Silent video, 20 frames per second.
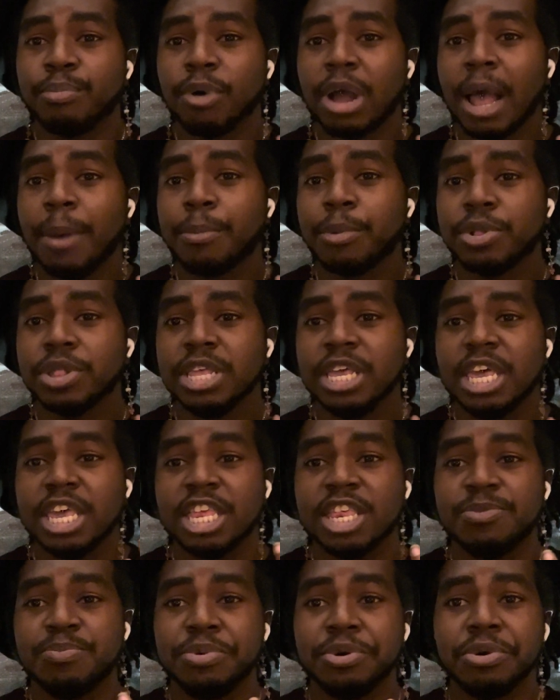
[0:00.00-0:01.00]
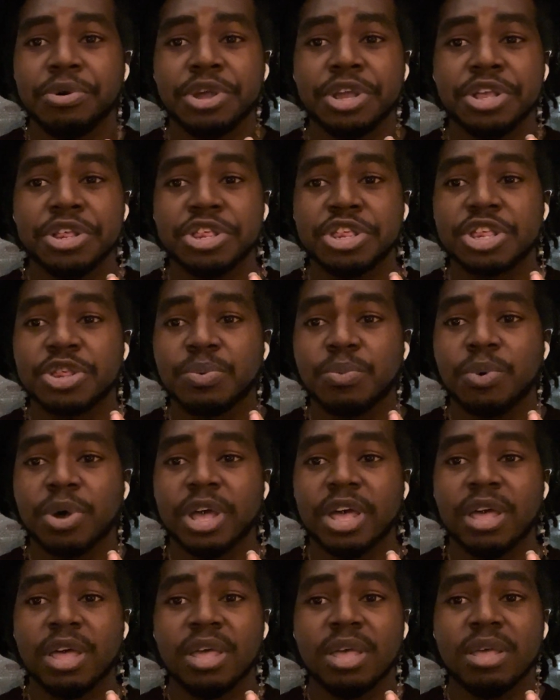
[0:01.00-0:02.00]
properly experience
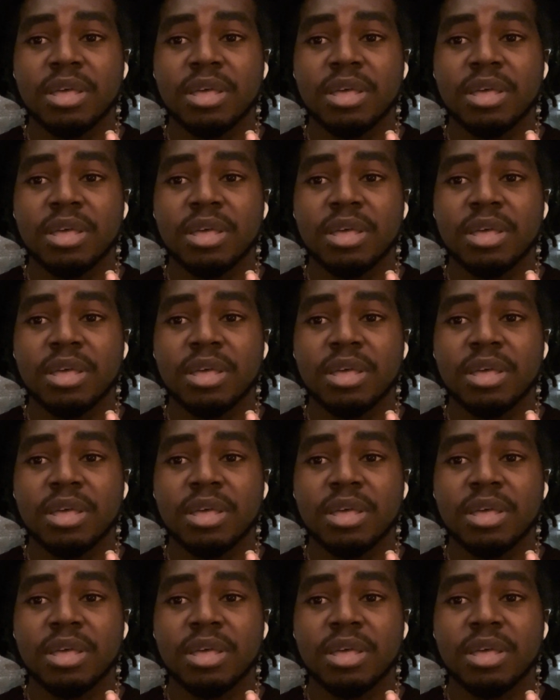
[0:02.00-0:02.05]
what